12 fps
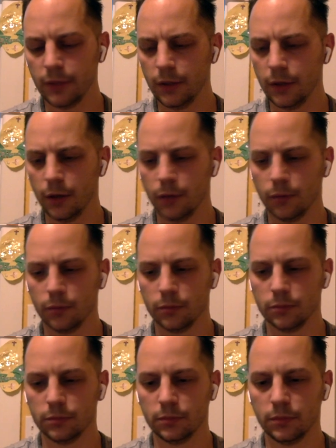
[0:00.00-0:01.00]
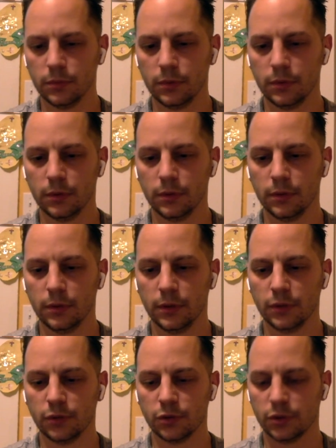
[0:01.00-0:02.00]
you know,
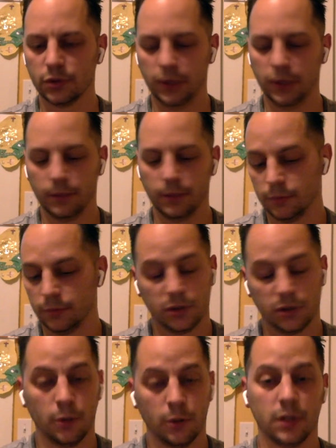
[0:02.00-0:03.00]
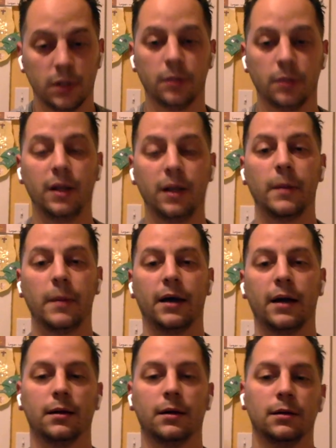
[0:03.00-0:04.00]
this was the, I'm just going to go with it, the poly
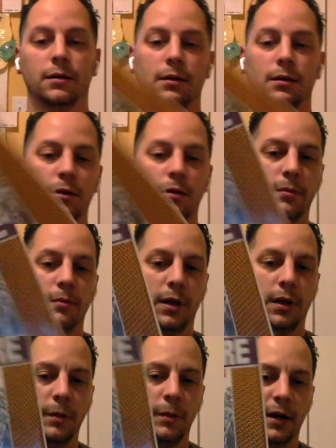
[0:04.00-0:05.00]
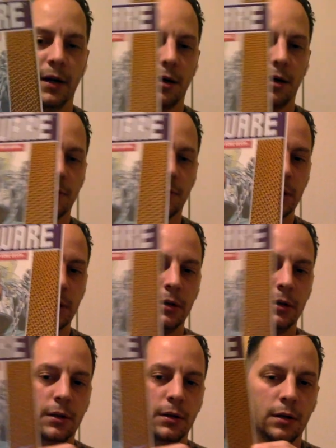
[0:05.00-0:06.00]
bag cover,
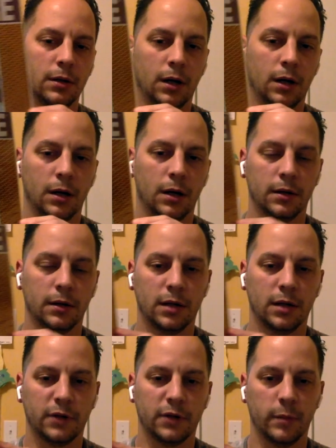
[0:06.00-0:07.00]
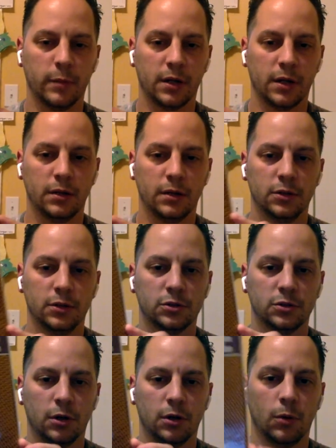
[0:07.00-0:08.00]
cover gimmick.
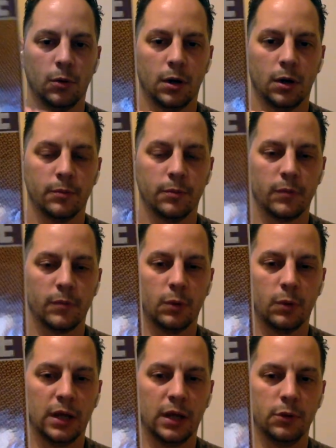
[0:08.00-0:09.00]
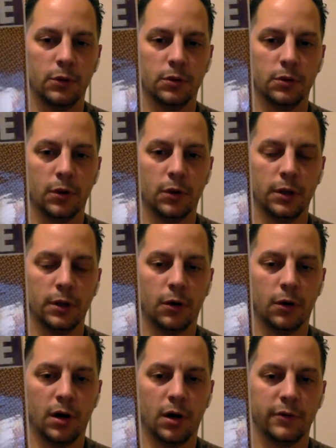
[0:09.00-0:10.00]
So what they would, you
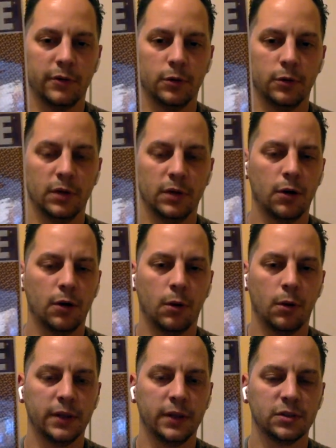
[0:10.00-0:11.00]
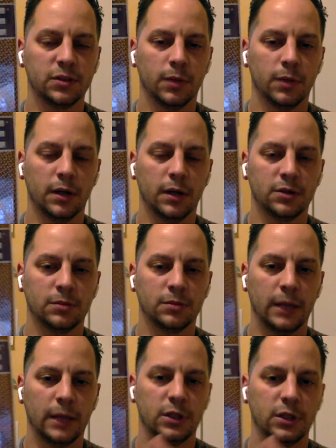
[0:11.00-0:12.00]
know, often do, not always, but
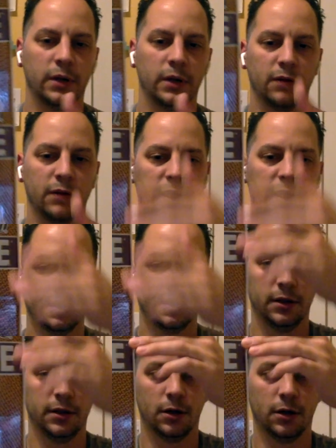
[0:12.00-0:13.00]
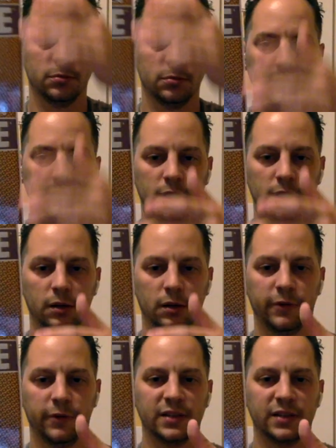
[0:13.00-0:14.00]
sometimes they would have like a, you know, a
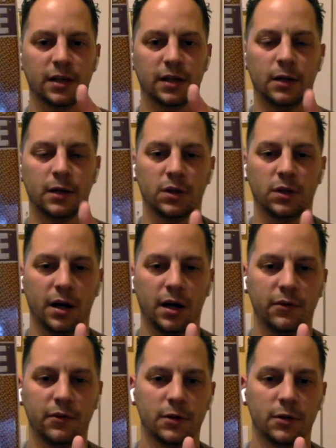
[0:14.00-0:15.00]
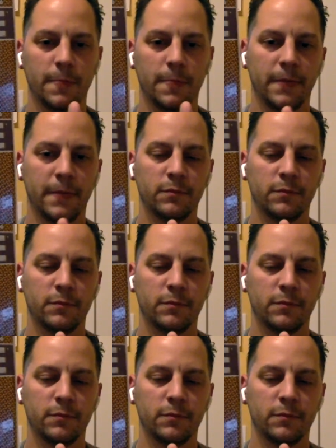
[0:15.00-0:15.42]
little face on there with the cover,